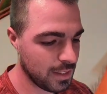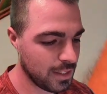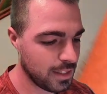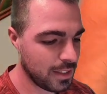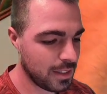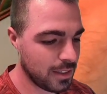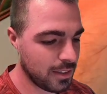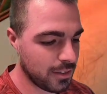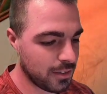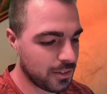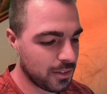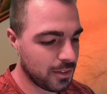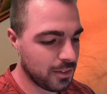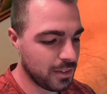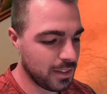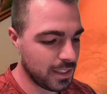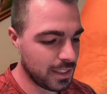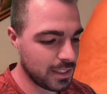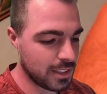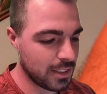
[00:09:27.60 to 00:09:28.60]
the
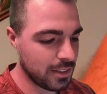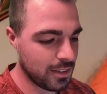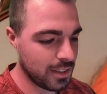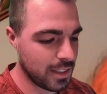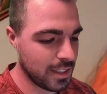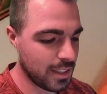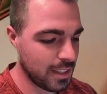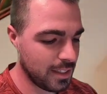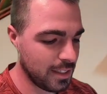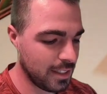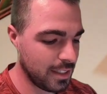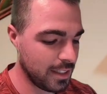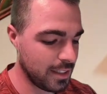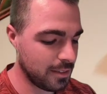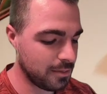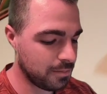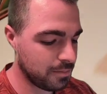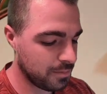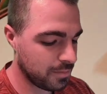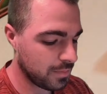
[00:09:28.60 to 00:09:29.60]
Exodia head
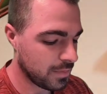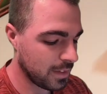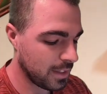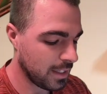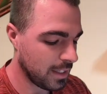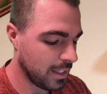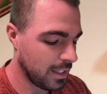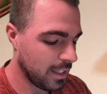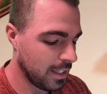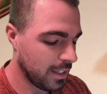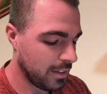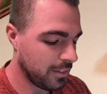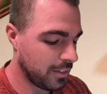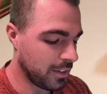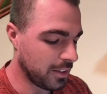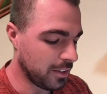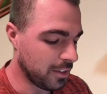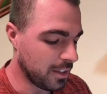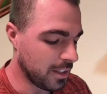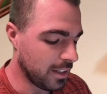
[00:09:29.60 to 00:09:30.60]
here. If
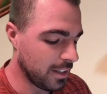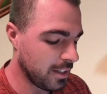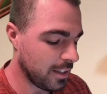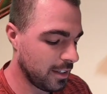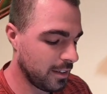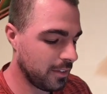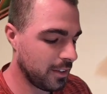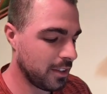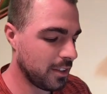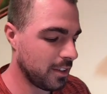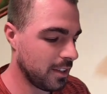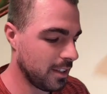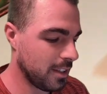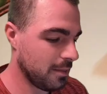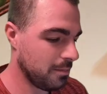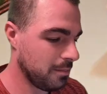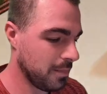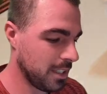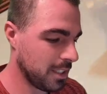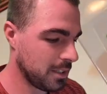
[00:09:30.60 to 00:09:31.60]
you're
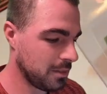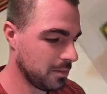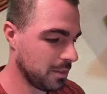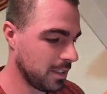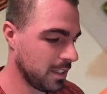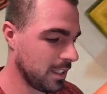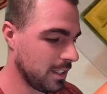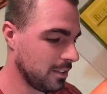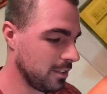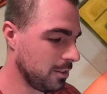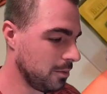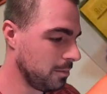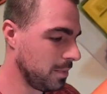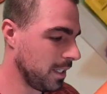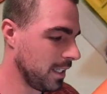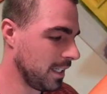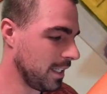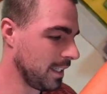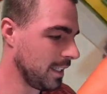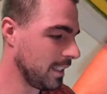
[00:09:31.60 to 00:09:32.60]
messing with LOB,
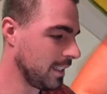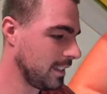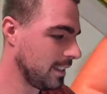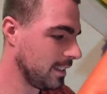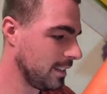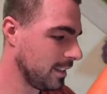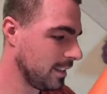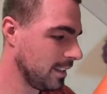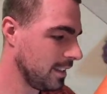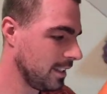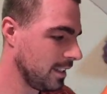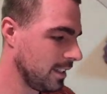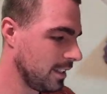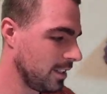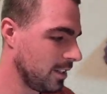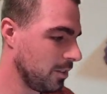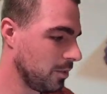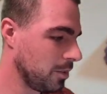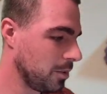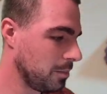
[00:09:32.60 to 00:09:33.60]
you
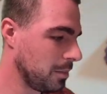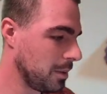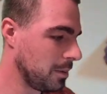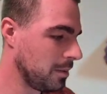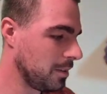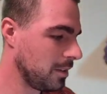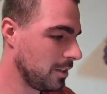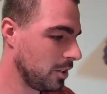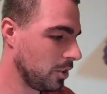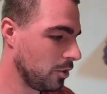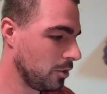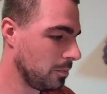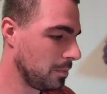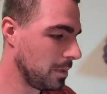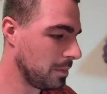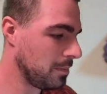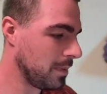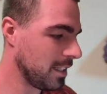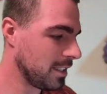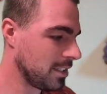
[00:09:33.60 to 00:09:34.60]
want to be
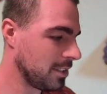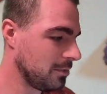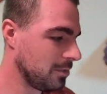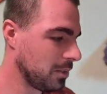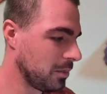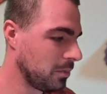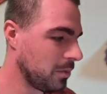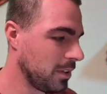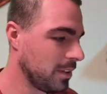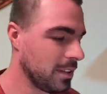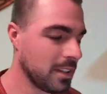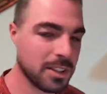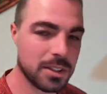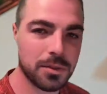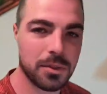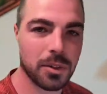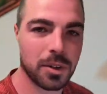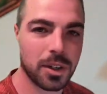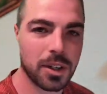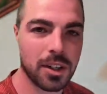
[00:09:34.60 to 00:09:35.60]
messing with one of these
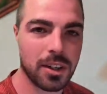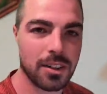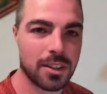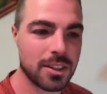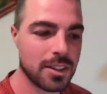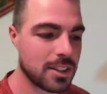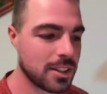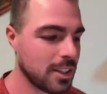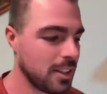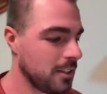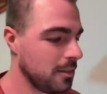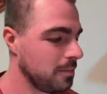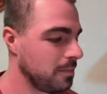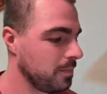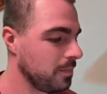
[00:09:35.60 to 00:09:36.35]
4 cards. So